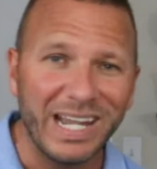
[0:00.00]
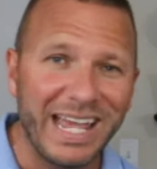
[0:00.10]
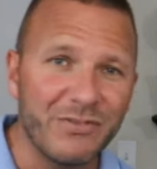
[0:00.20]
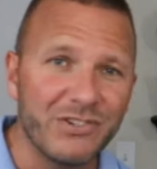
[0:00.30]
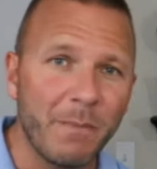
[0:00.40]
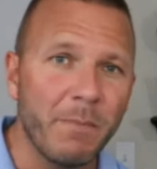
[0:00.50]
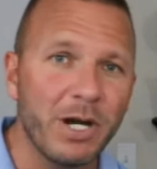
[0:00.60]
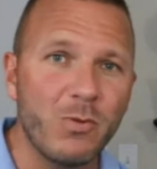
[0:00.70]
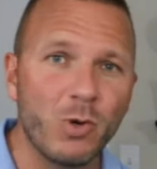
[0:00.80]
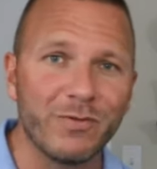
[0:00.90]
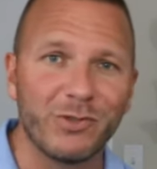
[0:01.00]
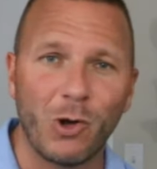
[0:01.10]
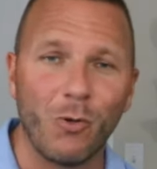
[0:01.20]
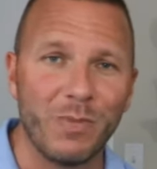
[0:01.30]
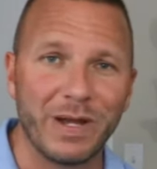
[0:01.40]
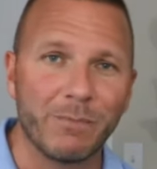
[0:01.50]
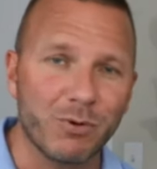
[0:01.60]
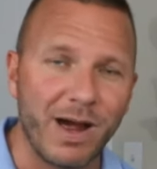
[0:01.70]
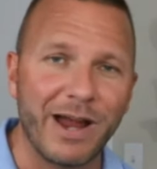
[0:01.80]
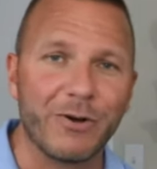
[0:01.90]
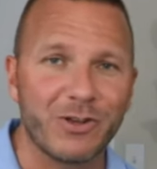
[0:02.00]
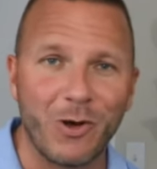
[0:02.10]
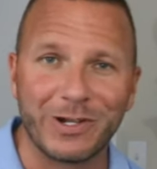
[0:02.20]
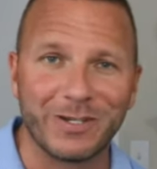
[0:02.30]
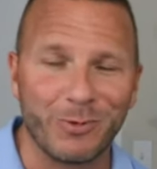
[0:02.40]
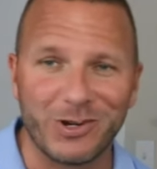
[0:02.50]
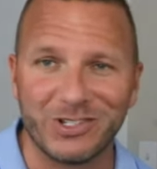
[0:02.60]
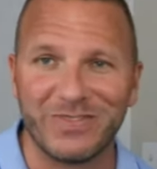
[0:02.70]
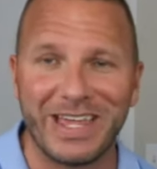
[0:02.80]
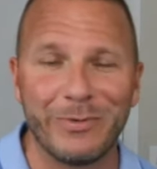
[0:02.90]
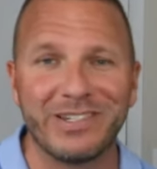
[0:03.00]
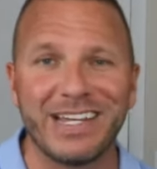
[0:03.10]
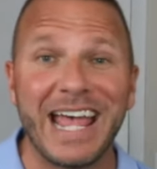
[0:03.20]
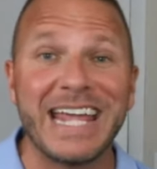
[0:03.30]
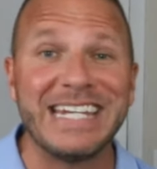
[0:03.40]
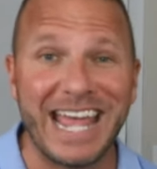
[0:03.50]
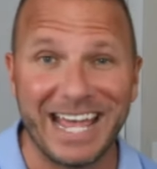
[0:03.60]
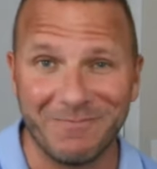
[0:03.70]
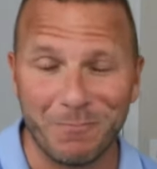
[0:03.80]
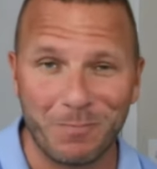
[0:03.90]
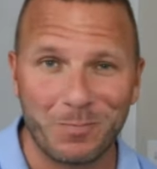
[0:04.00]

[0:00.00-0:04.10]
If somebody would have told me prior to going to prison, they would have said, "Hey, Dan,